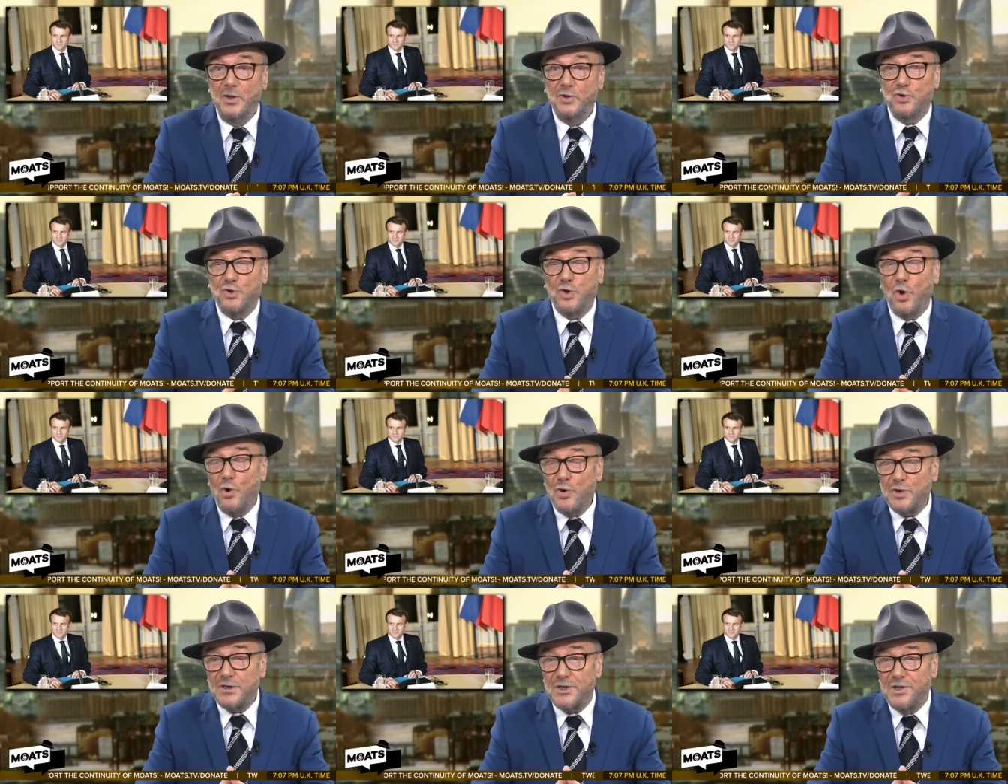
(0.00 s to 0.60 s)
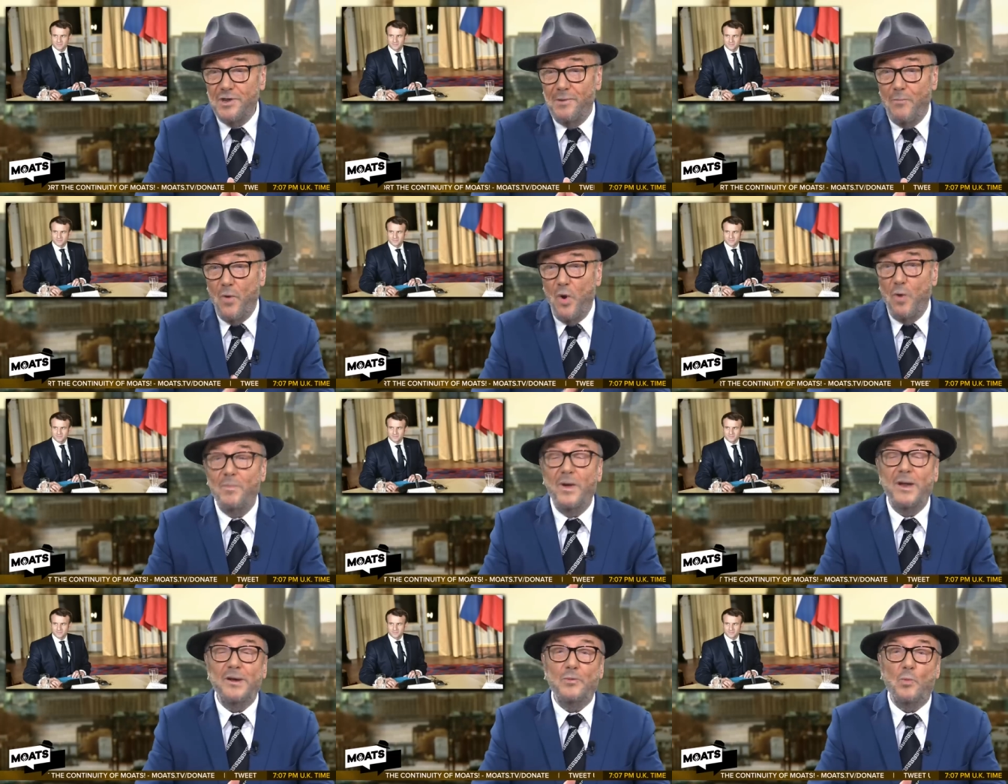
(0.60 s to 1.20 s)
chose the
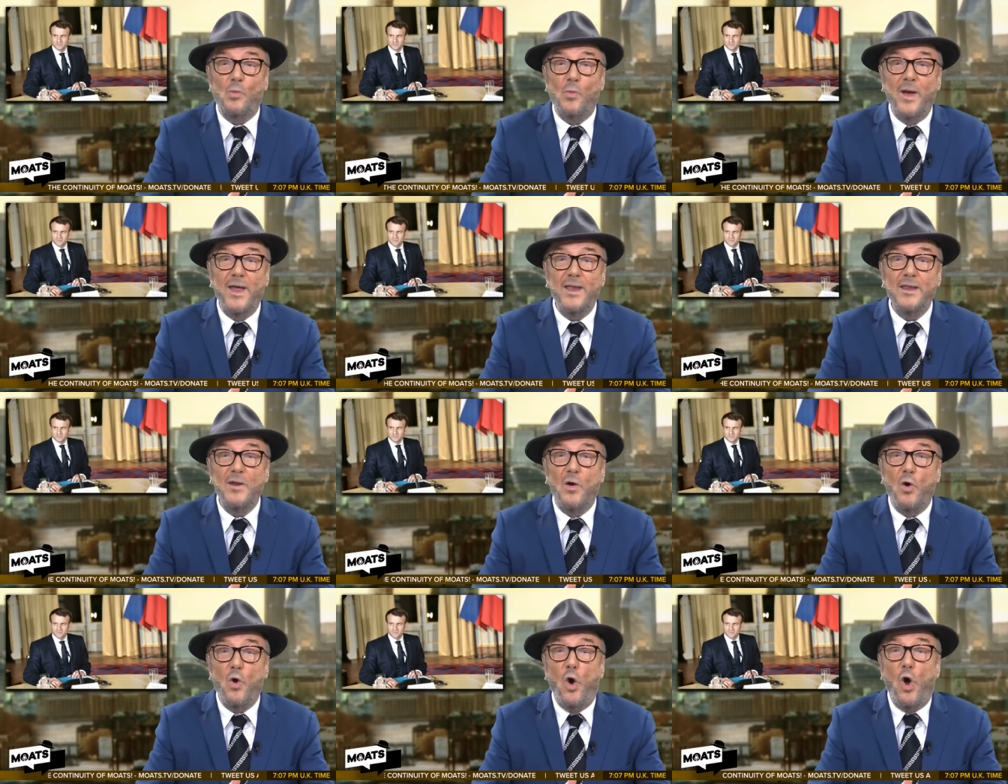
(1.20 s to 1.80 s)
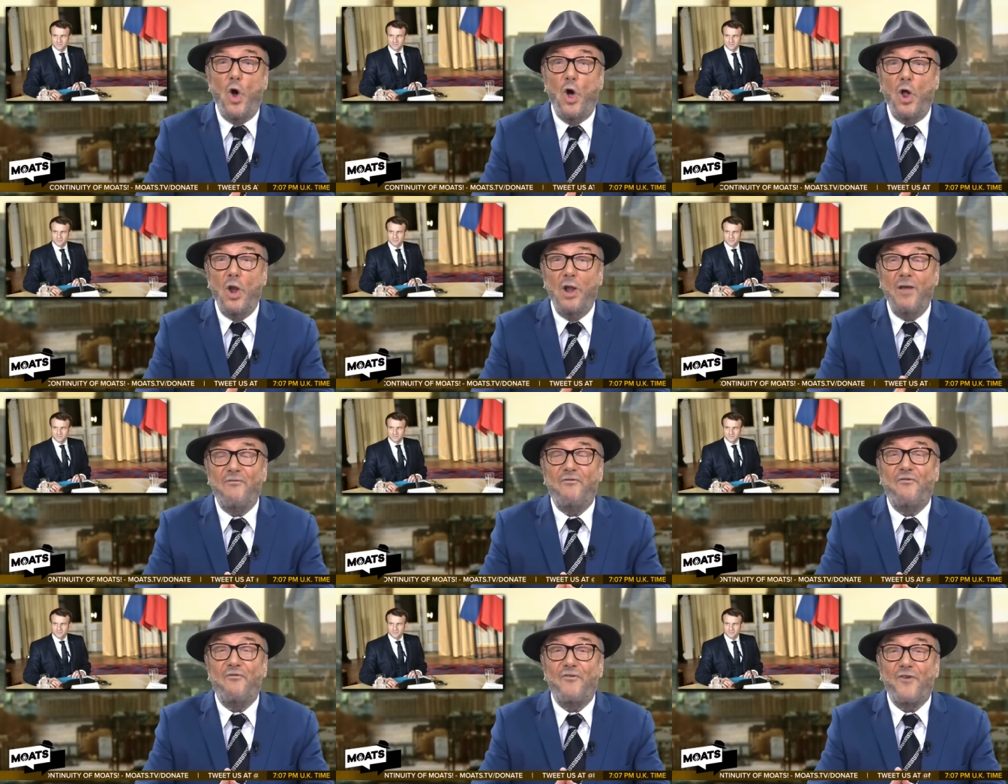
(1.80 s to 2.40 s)
moment when all
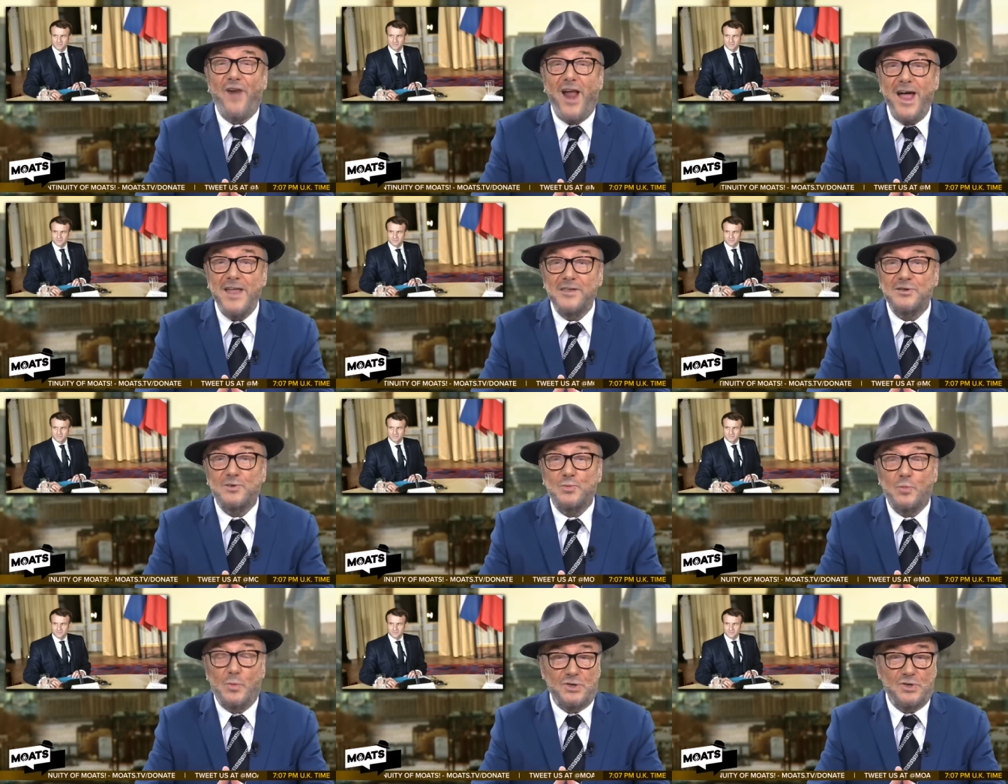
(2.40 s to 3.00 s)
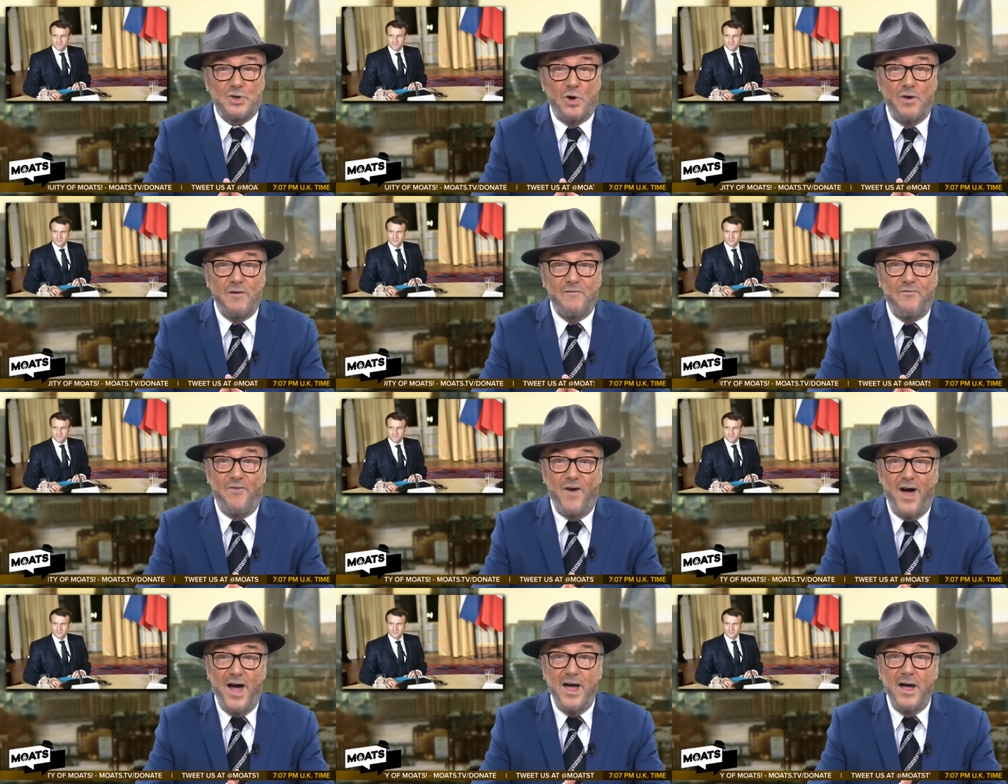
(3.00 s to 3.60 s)
of France was
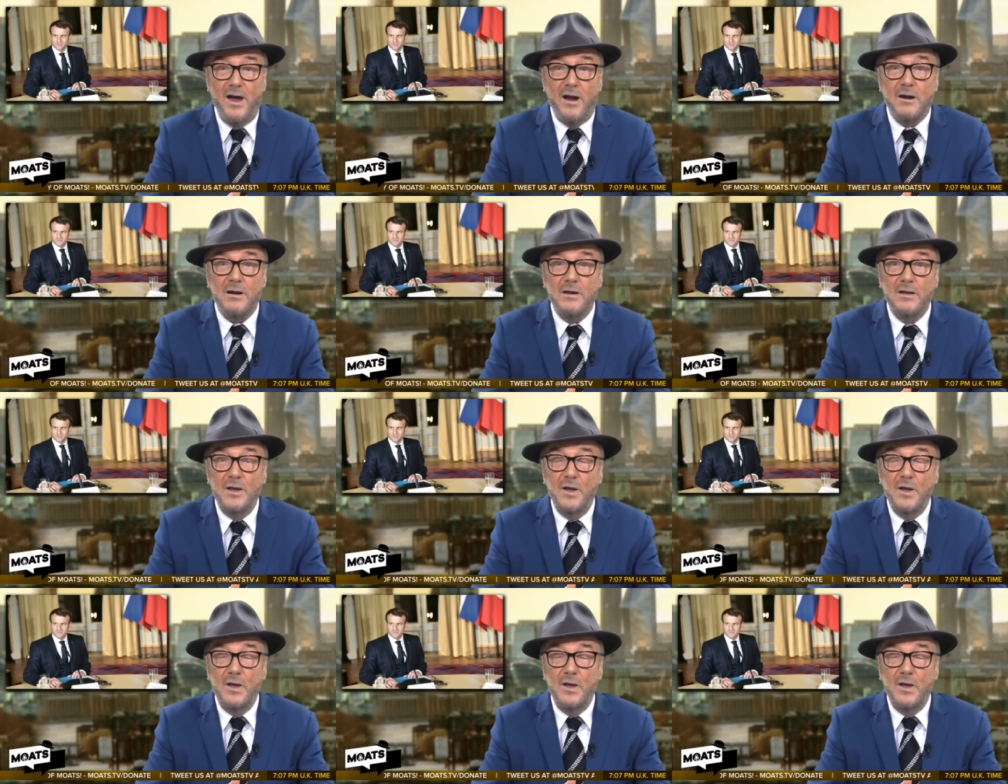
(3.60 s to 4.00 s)
on fire,